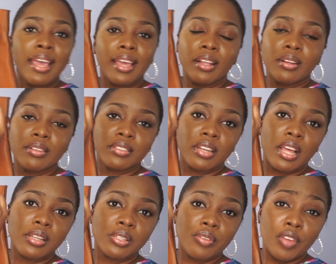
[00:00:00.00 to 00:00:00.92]
it looks
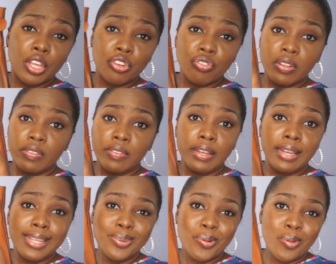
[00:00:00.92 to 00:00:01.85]
like. So if you're interested,
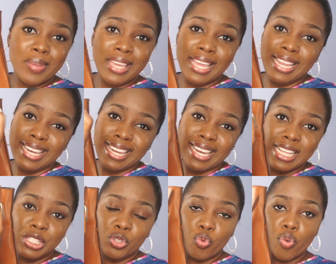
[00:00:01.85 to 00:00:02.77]
link will be in the
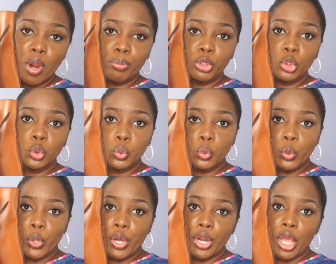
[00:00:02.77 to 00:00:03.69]
description
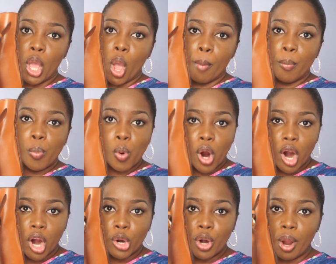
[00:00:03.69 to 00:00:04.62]
bar